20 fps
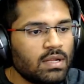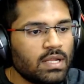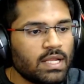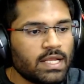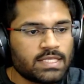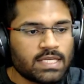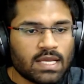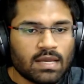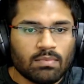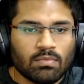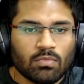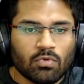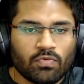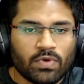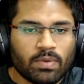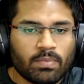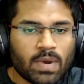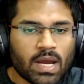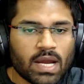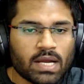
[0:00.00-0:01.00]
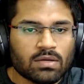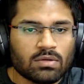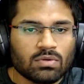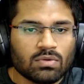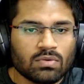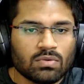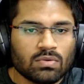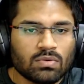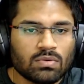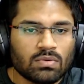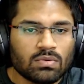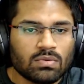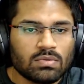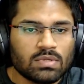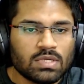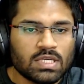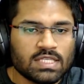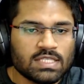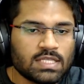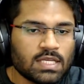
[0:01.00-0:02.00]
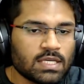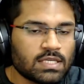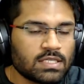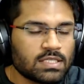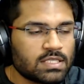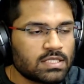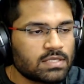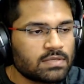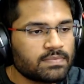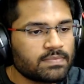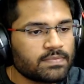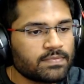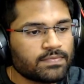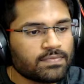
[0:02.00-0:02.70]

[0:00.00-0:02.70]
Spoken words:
Let's say I move it back to d6.